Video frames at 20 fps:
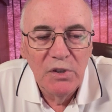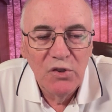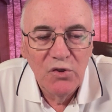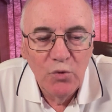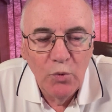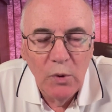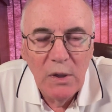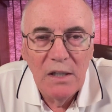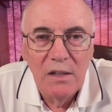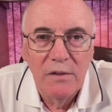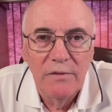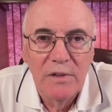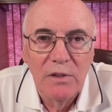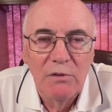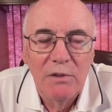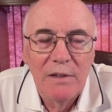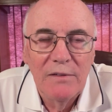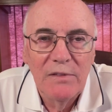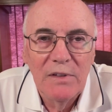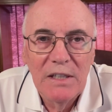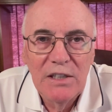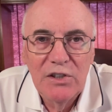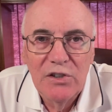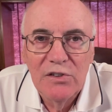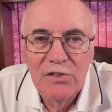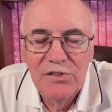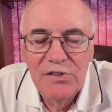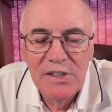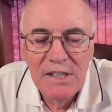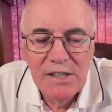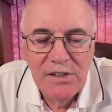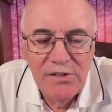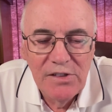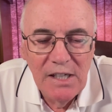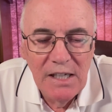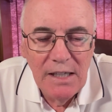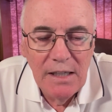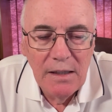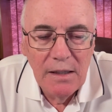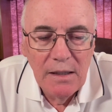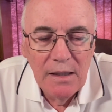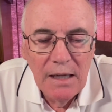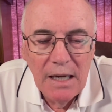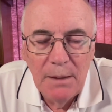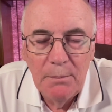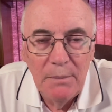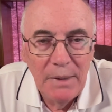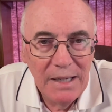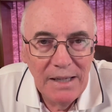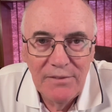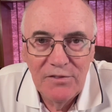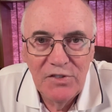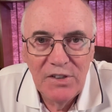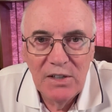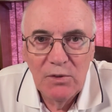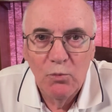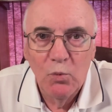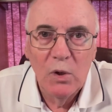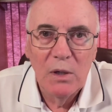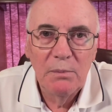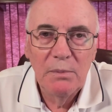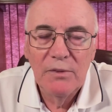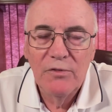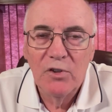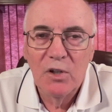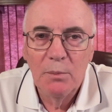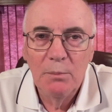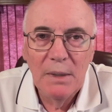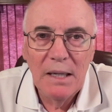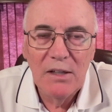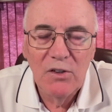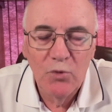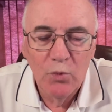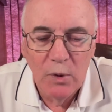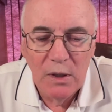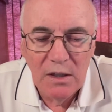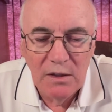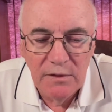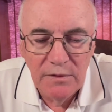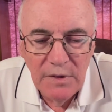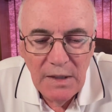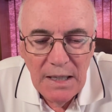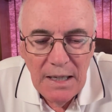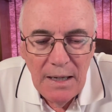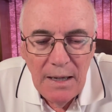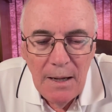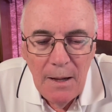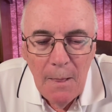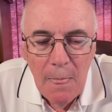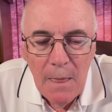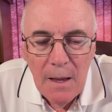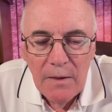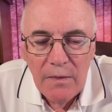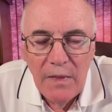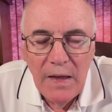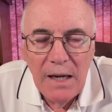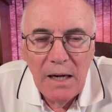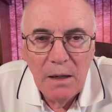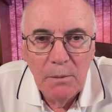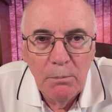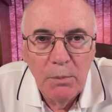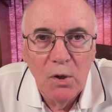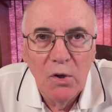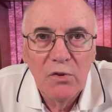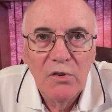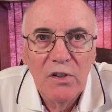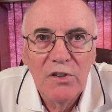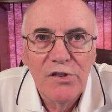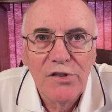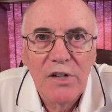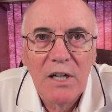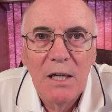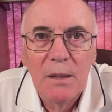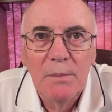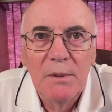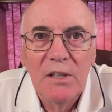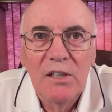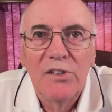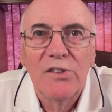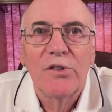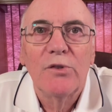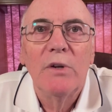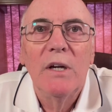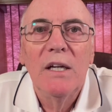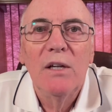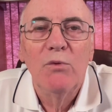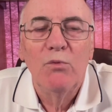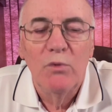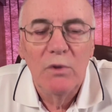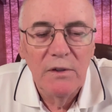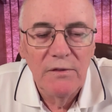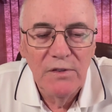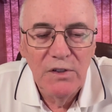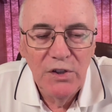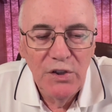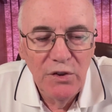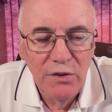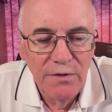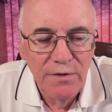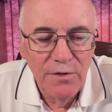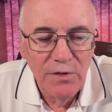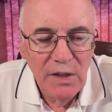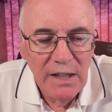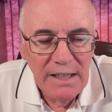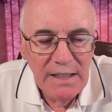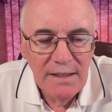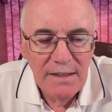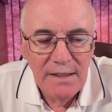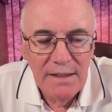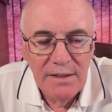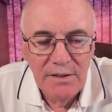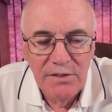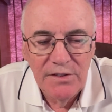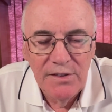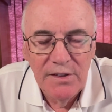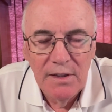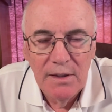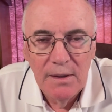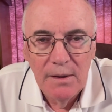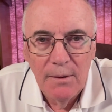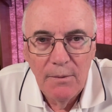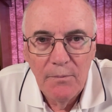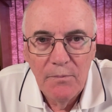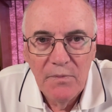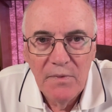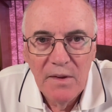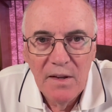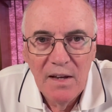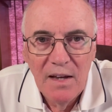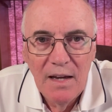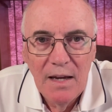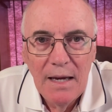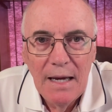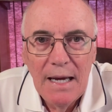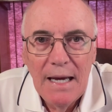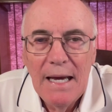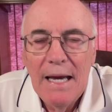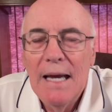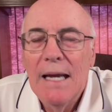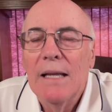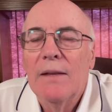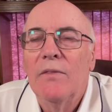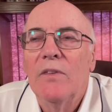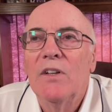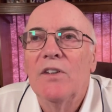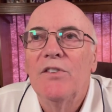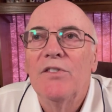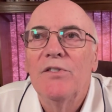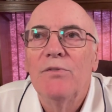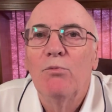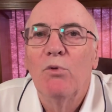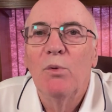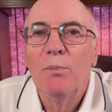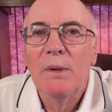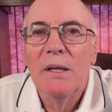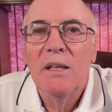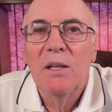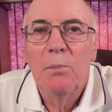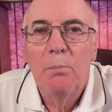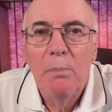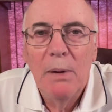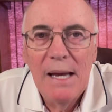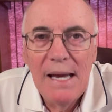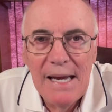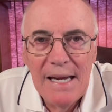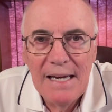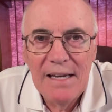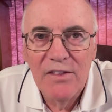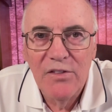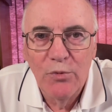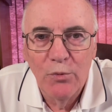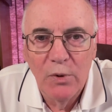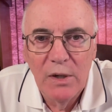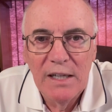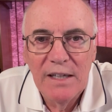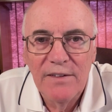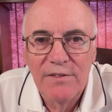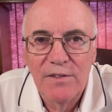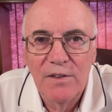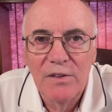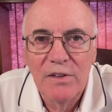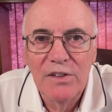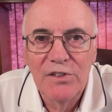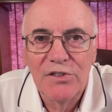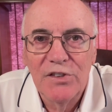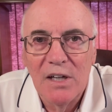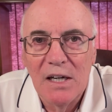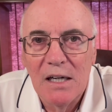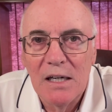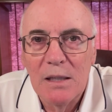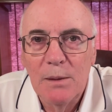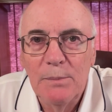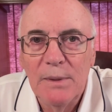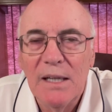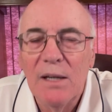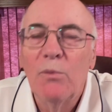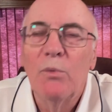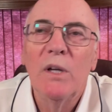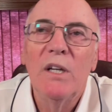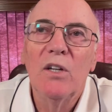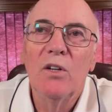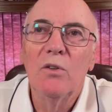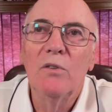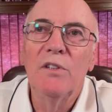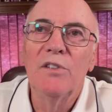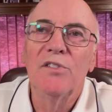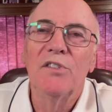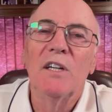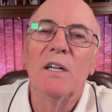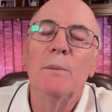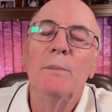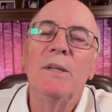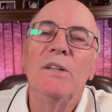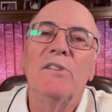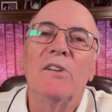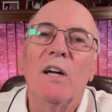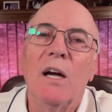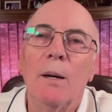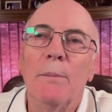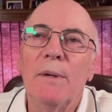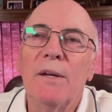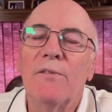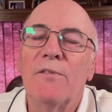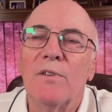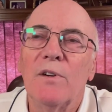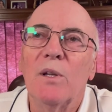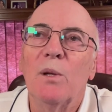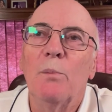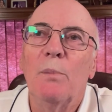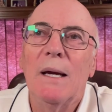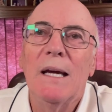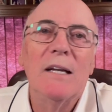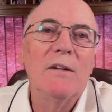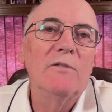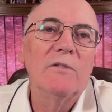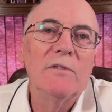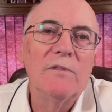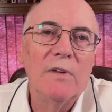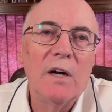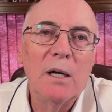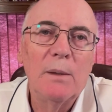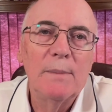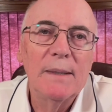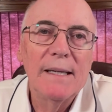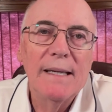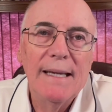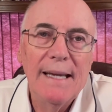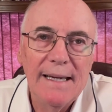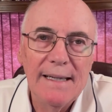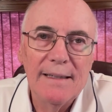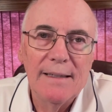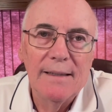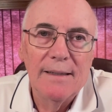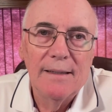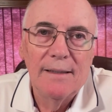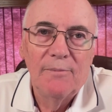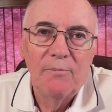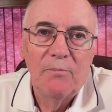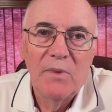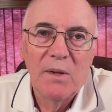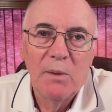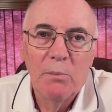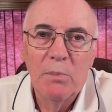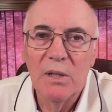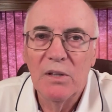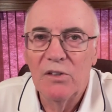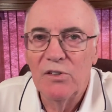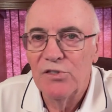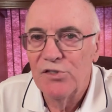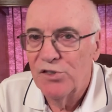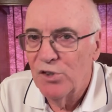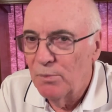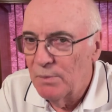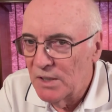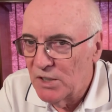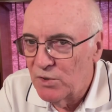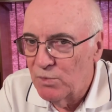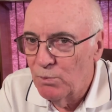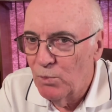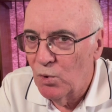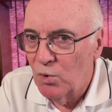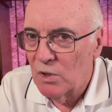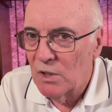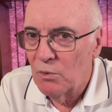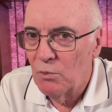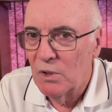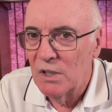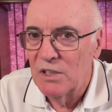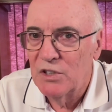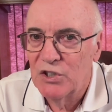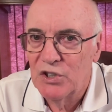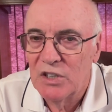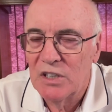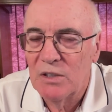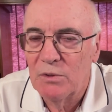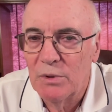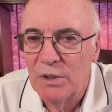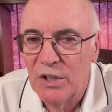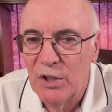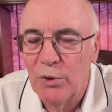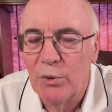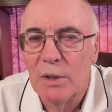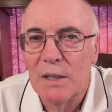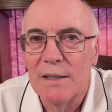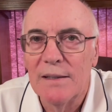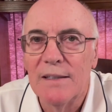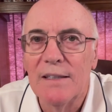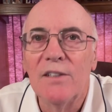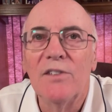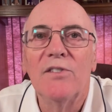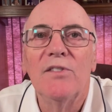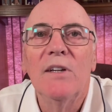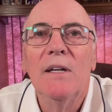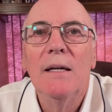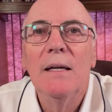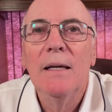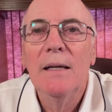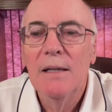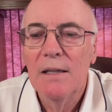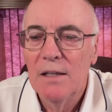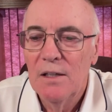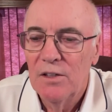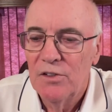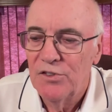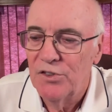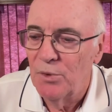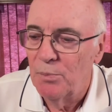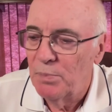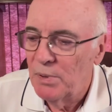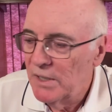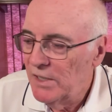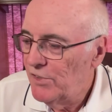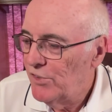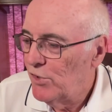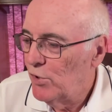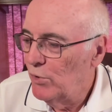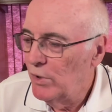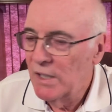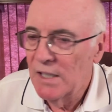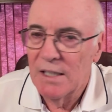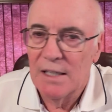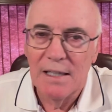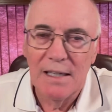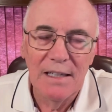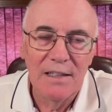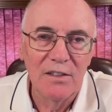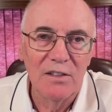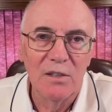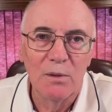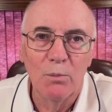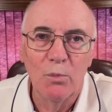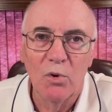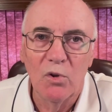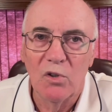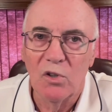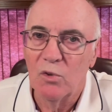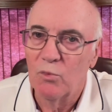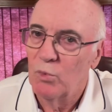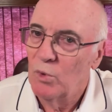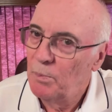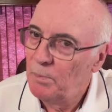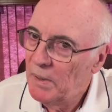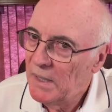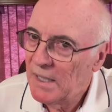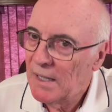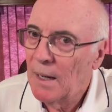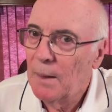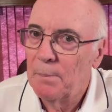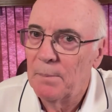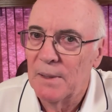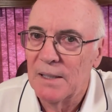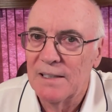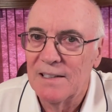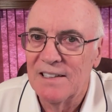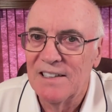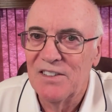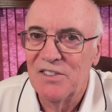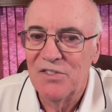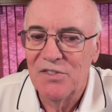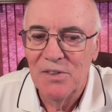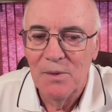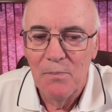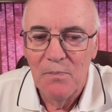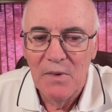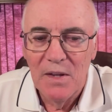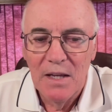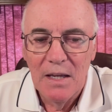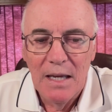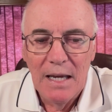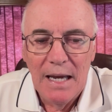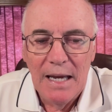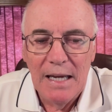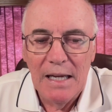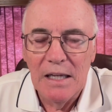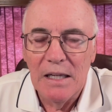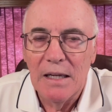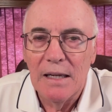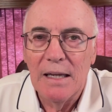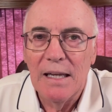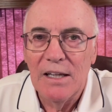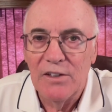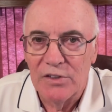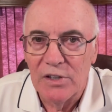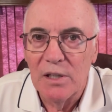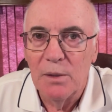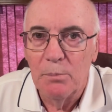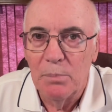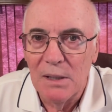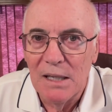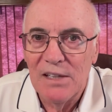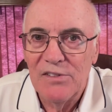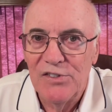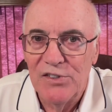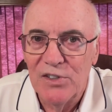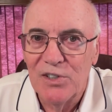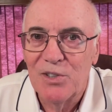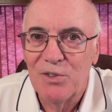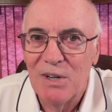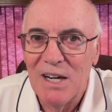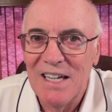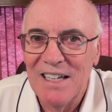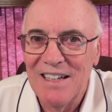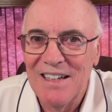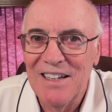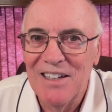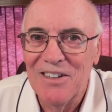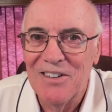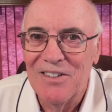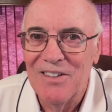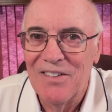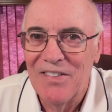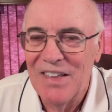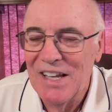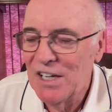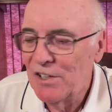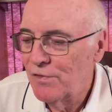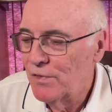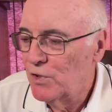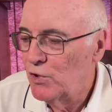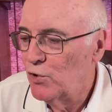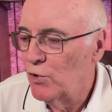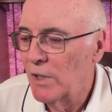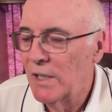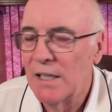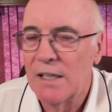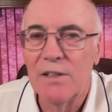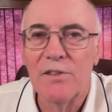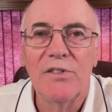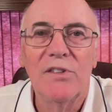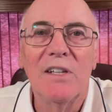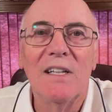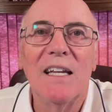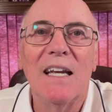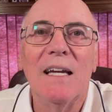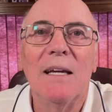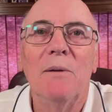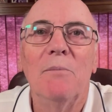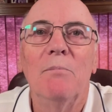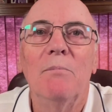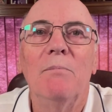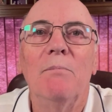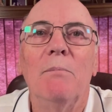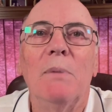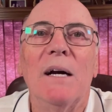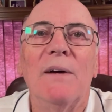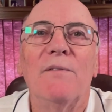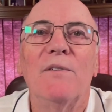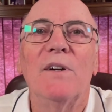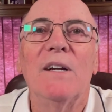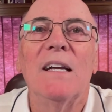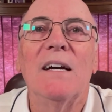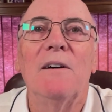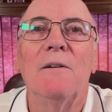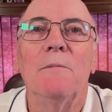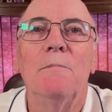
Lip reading: 12 in Revelation 16. I may have said one before I meant 12. They are both describing this great river Euphrates. And this will be the pathway for this army. And we know this army is coming for the Battle of Armageddon. But there's so much more I want to share with you on this. So please tune in again tomorrow. We'll pick up on this. And it's going to bless you a great deal. Thanks for joining us today. Bye for now.